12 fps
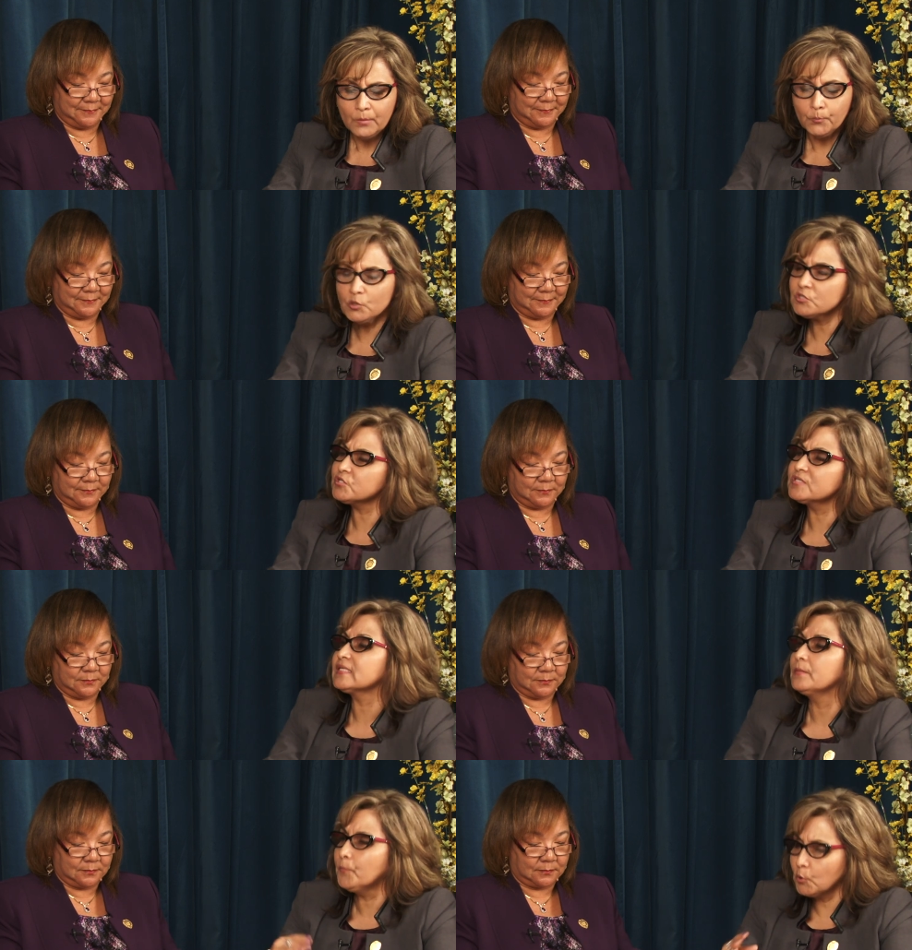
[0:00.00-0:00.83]

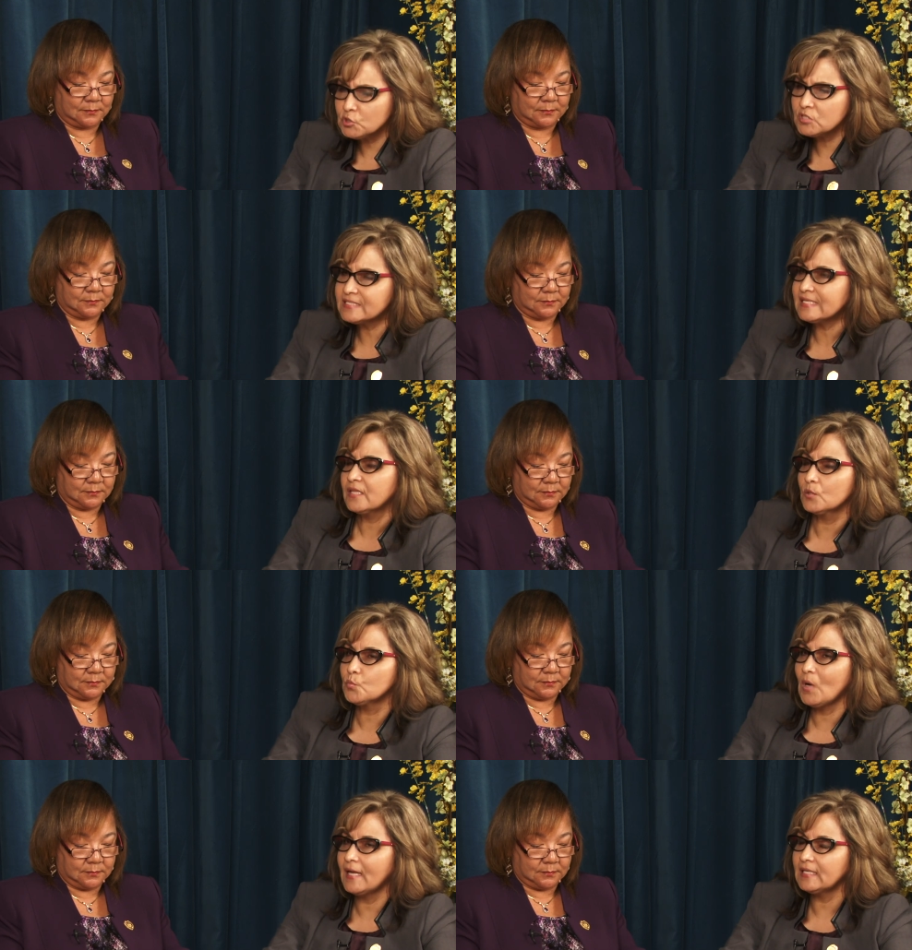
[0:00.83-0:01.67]
Speaker 1: purchase, purchasing the
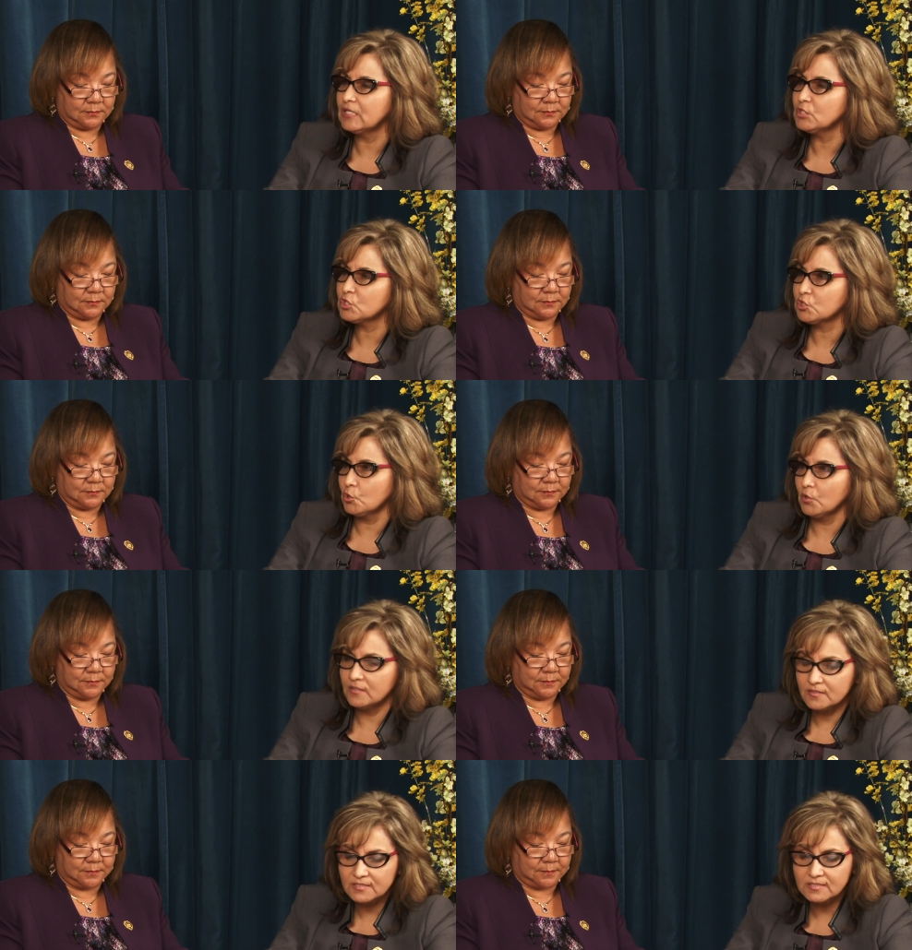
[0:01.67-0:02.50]
right
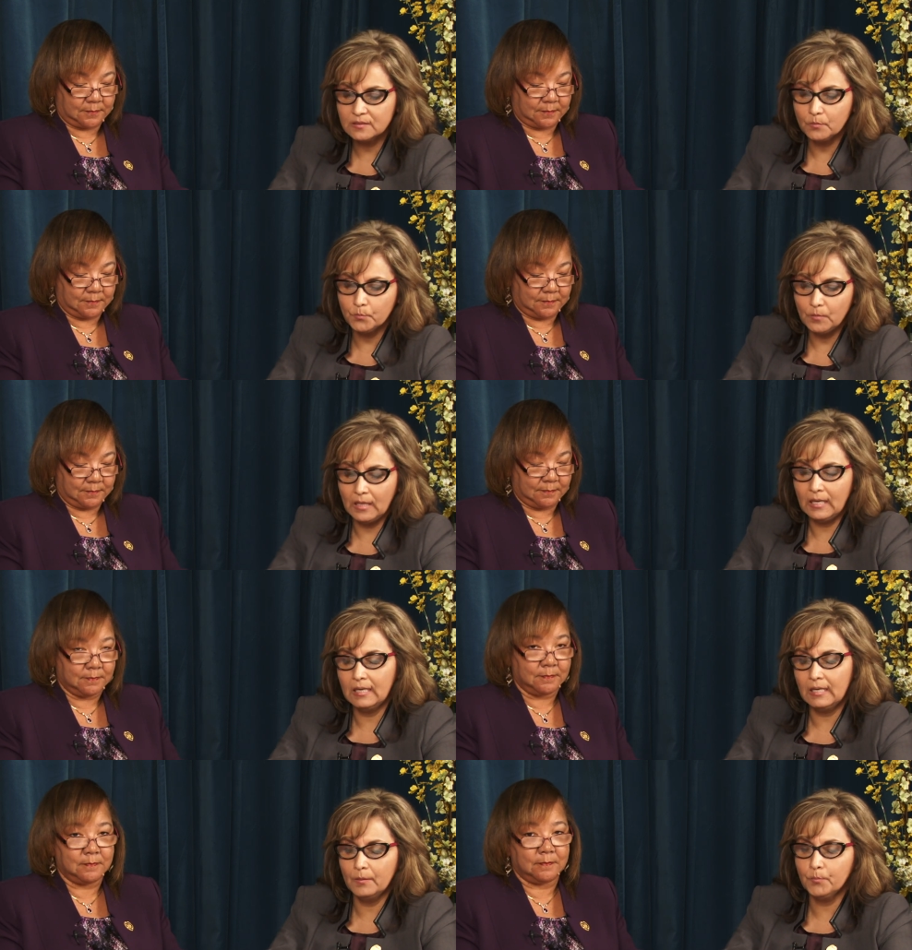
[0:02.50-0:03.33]
insurance
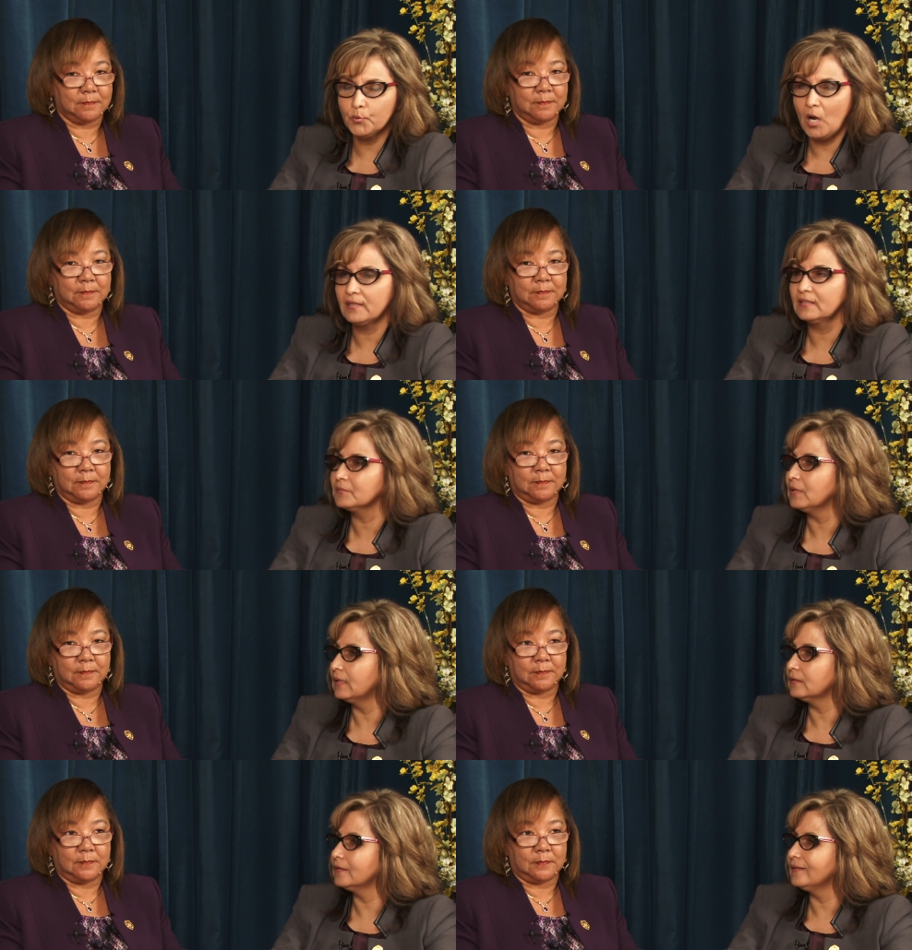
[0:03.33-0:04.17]
uh, product
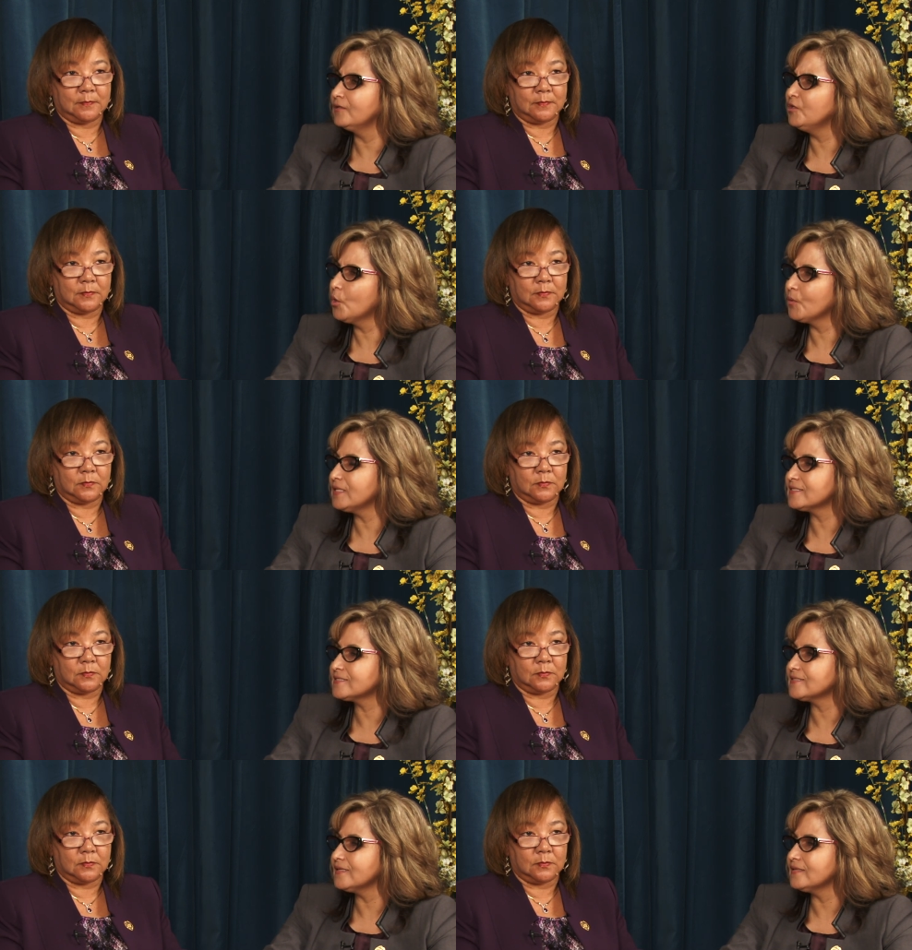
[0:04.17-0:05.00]
you know,
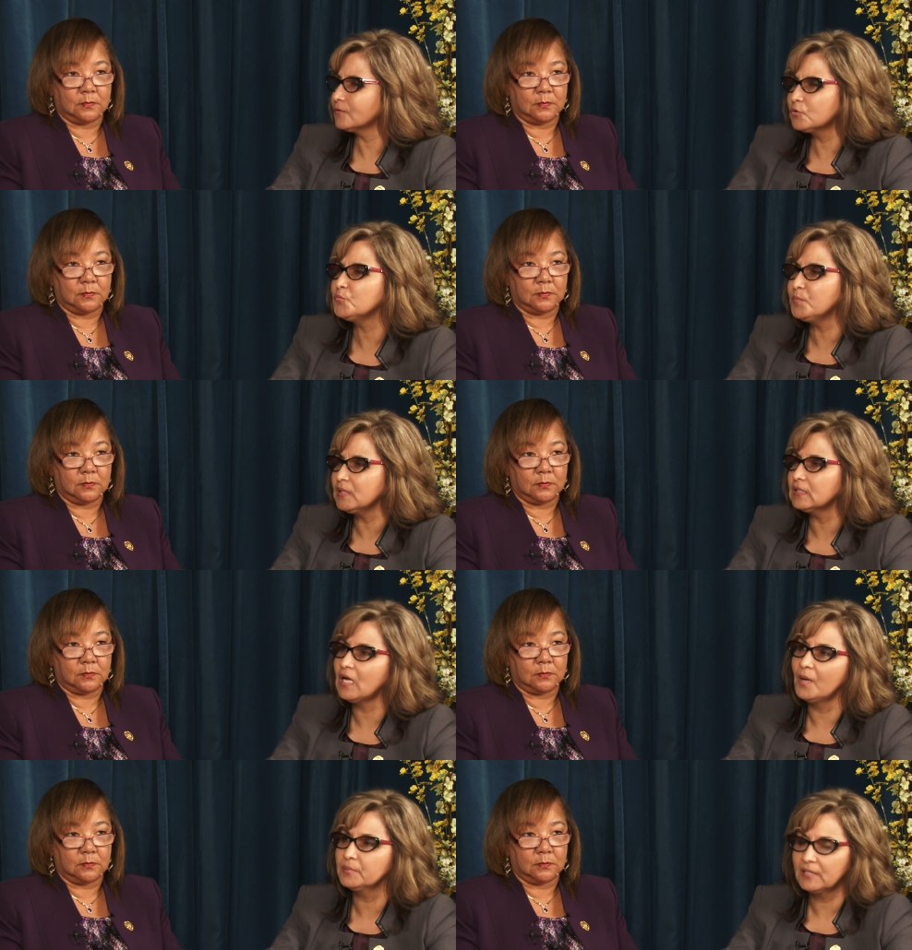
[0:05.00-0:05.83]
it could be
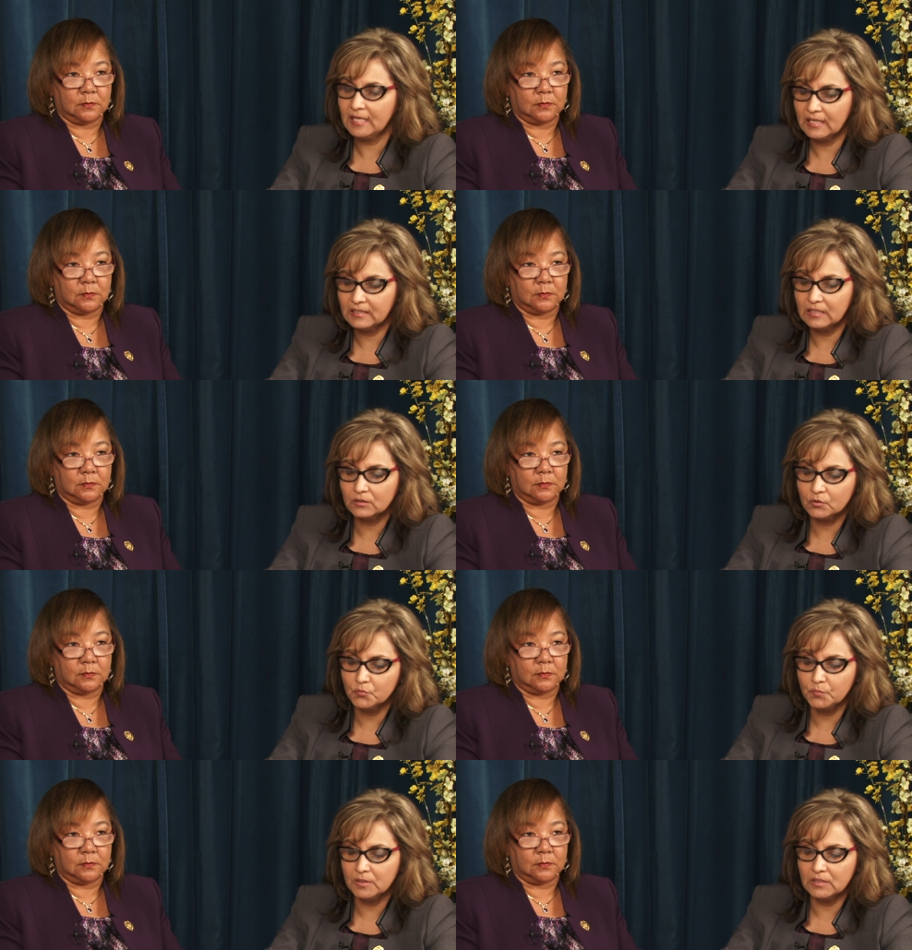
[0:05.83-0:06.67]
complicated,
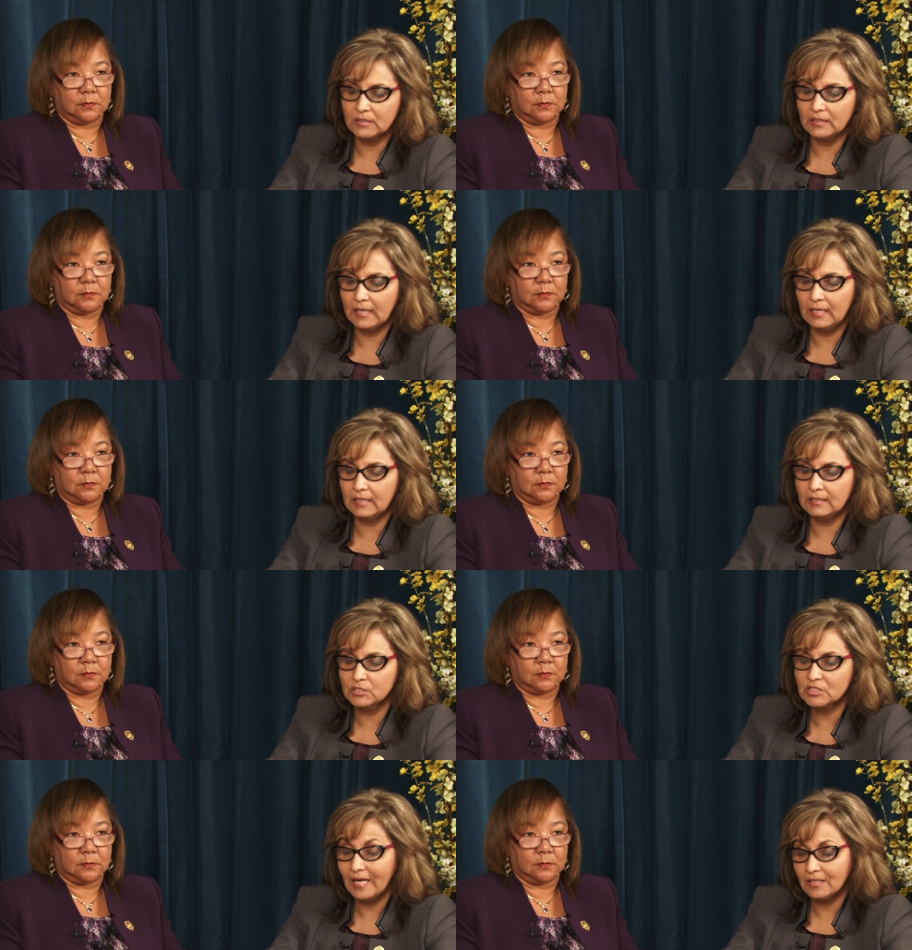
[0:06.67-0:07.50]
could be
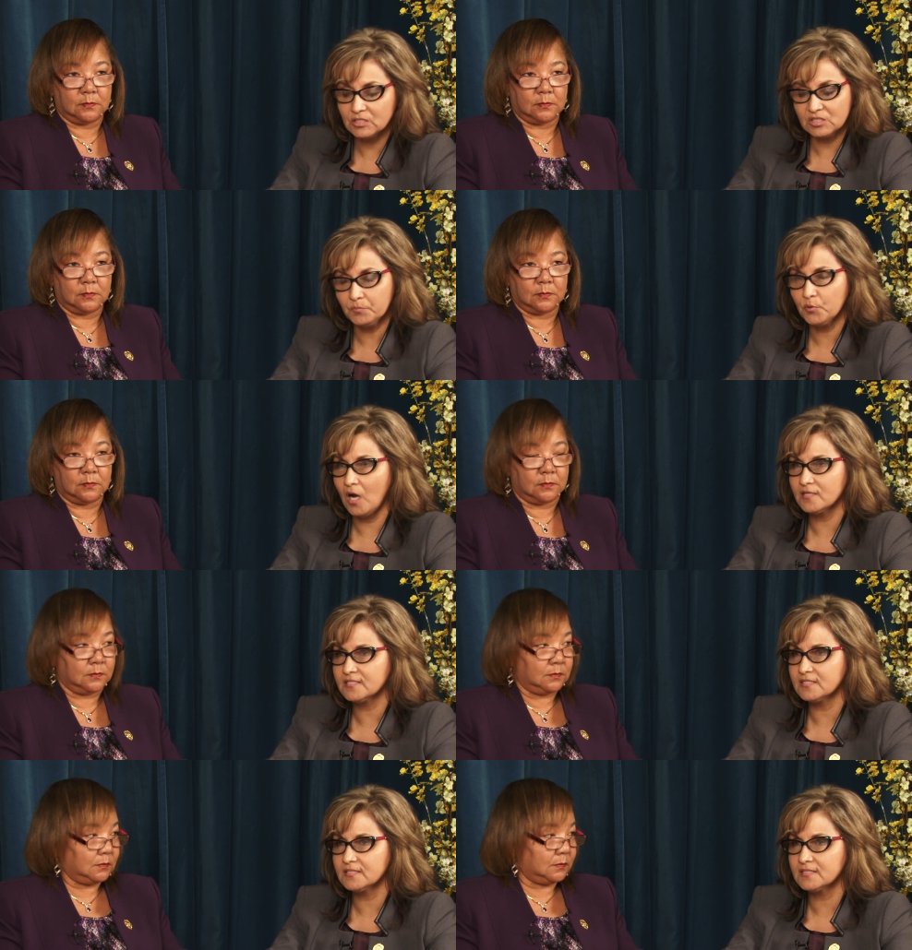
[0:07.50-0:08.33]
a challenging
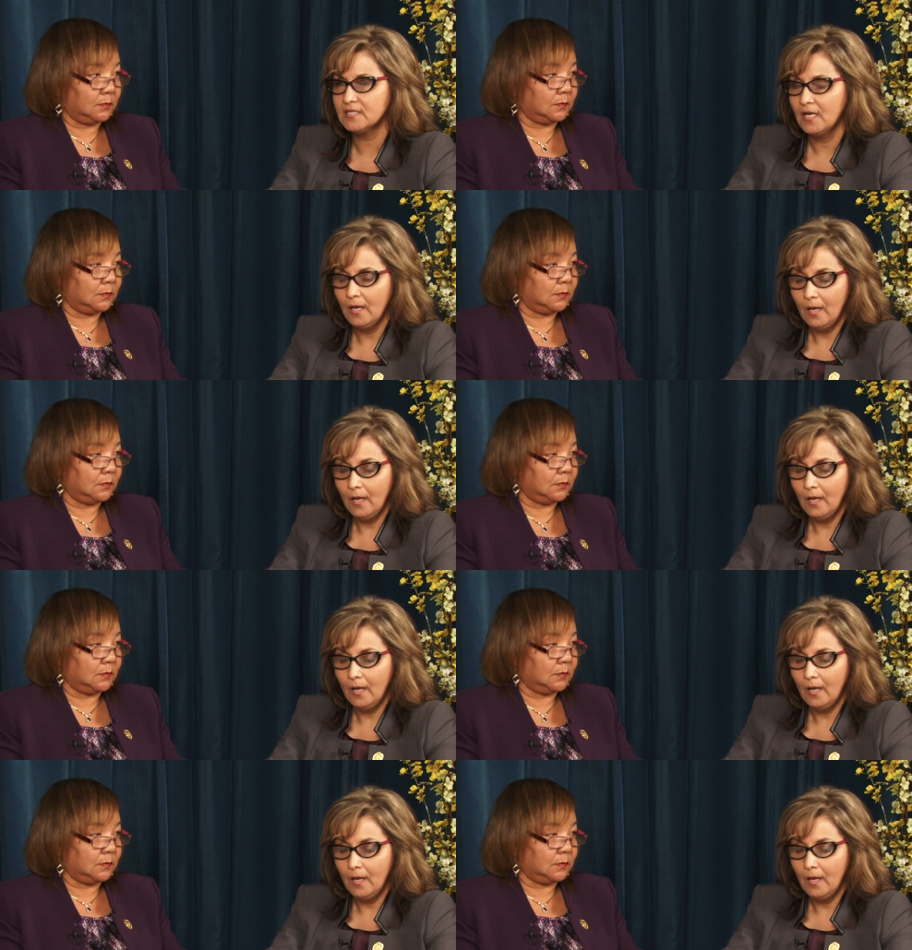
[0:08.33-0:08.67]
process.